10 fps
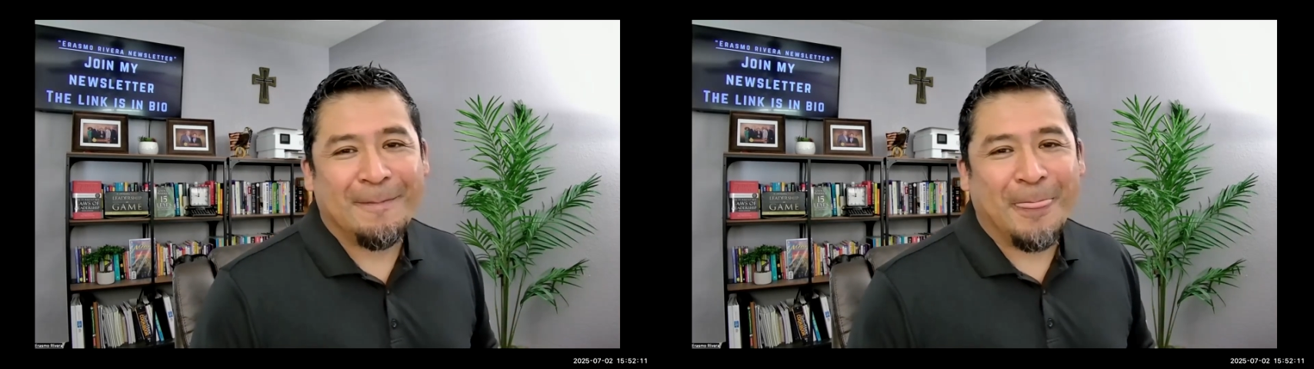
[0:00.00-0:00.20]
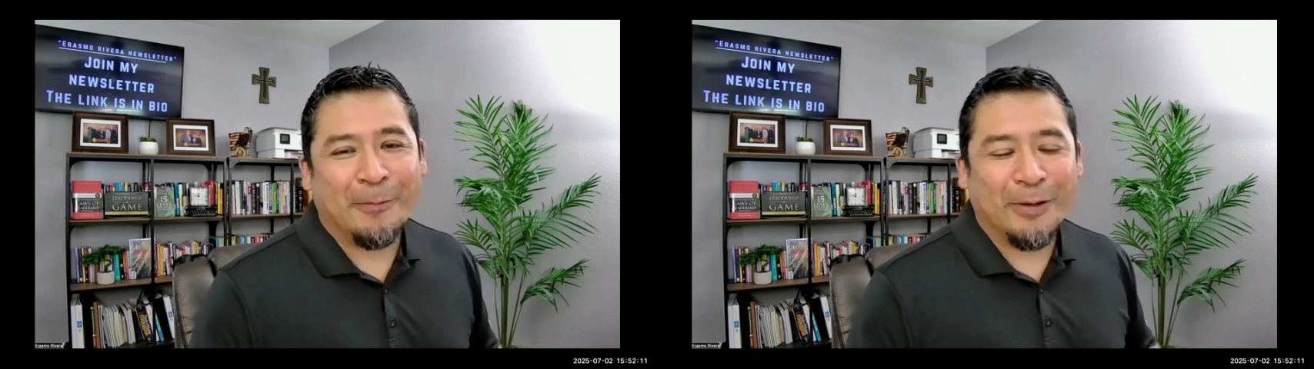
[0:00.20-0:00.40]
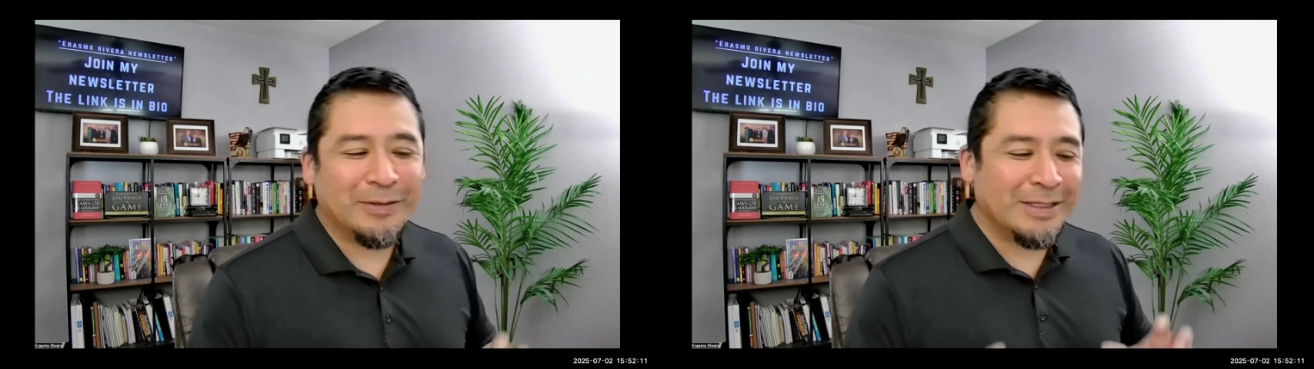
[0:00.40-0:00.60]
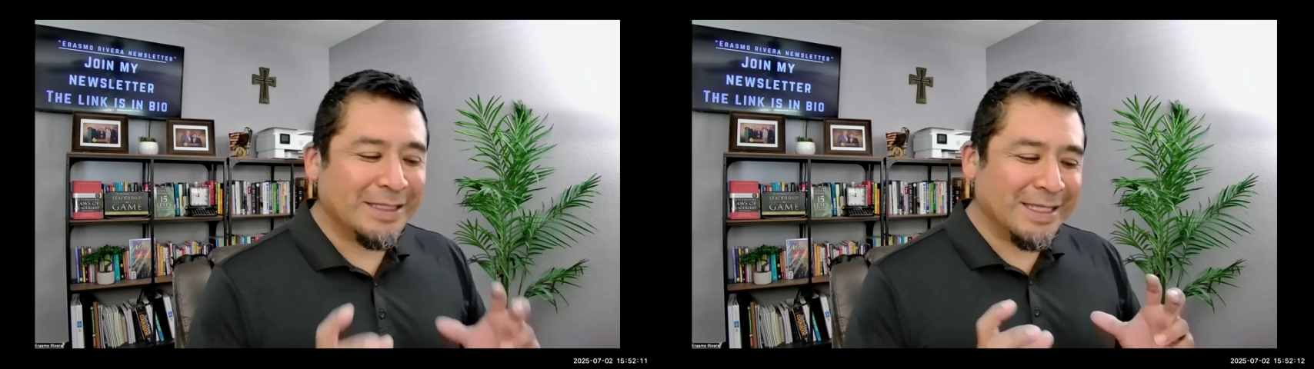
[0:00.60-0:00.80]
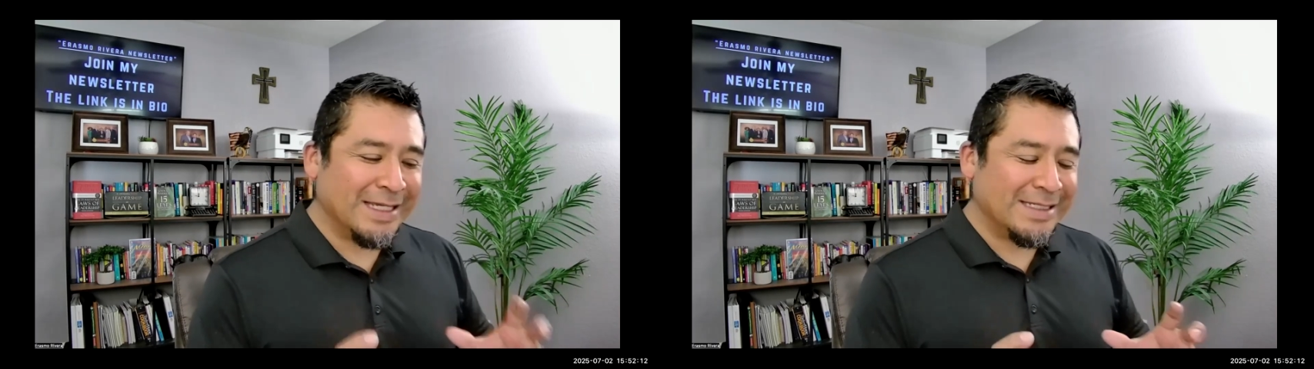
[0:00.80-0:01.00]
Well, the
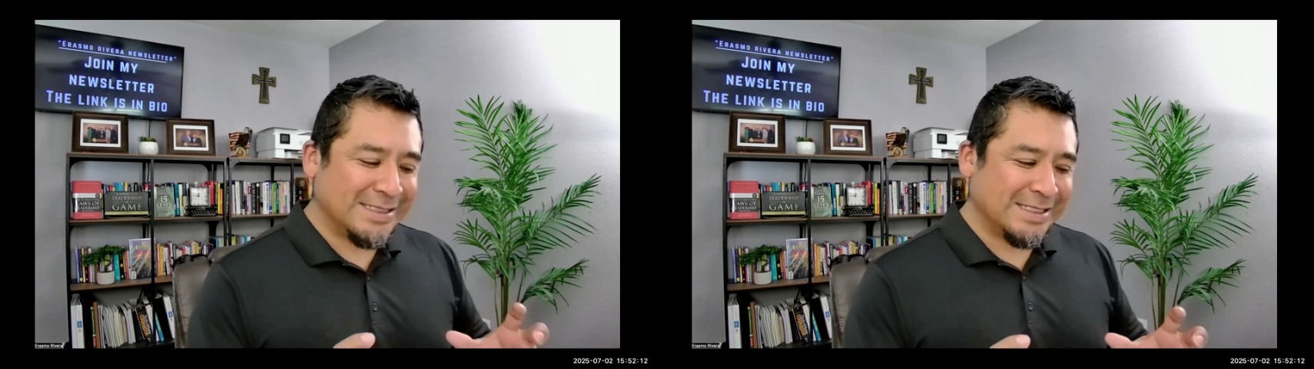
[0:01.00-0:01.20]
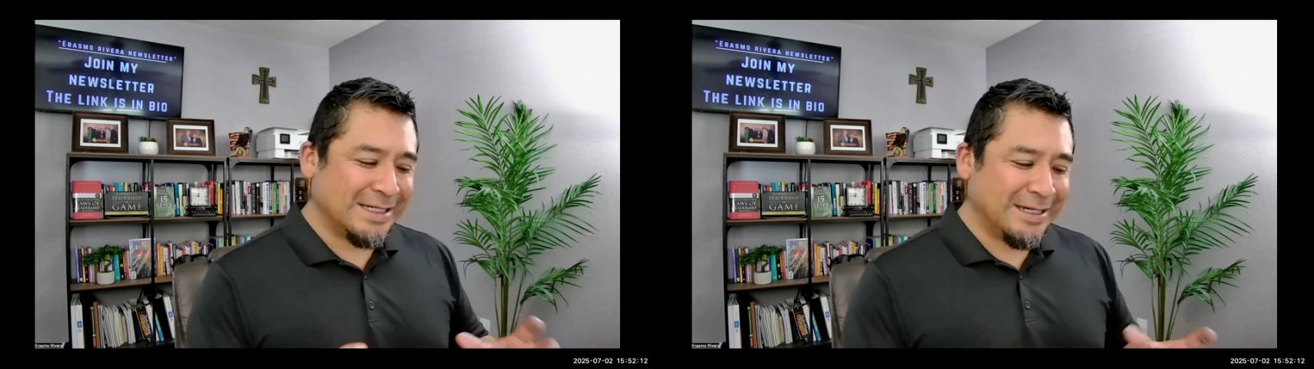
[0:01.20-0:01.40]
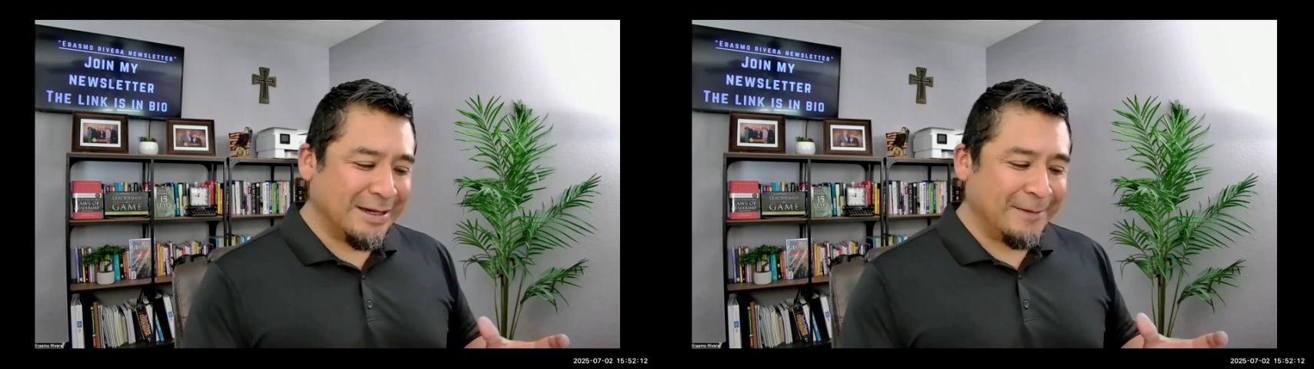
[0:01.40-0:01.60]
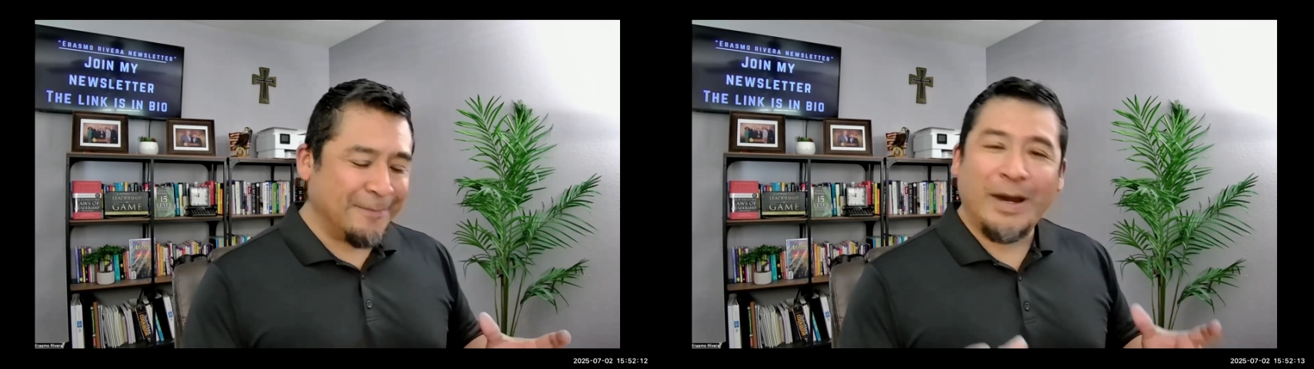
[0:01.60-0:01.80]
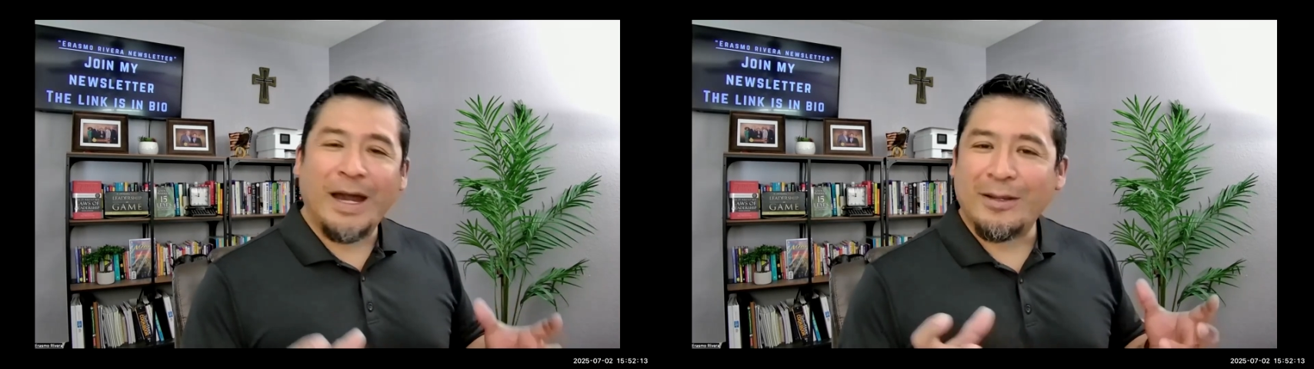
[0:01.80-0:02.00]
DISC
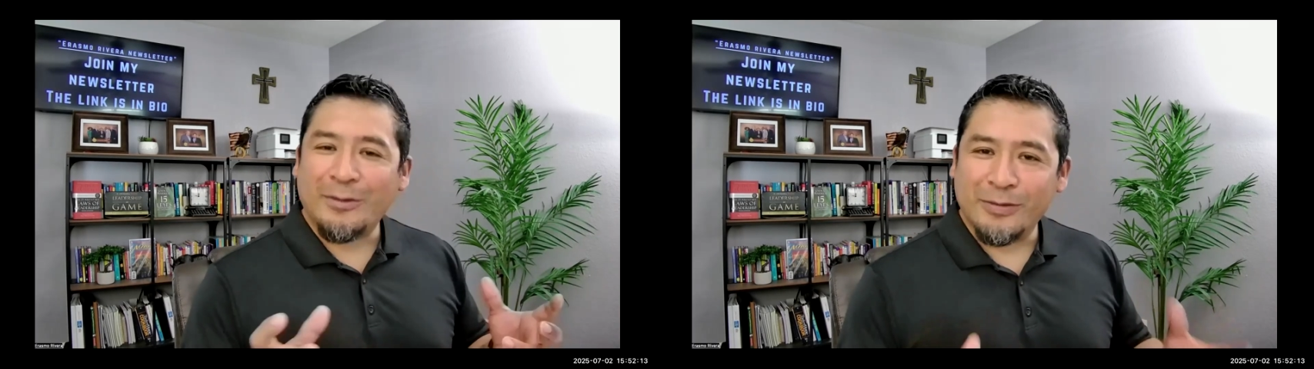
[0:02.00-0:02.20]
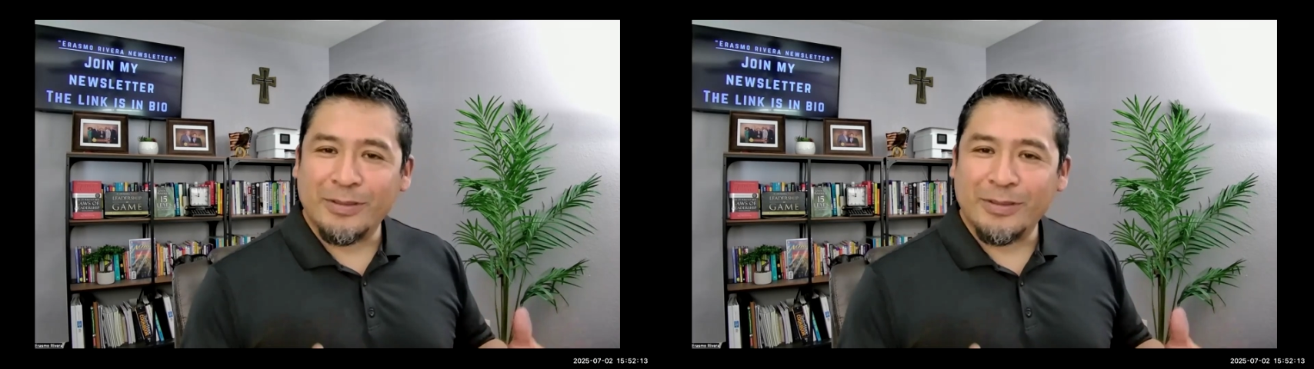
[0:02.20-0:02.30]
model,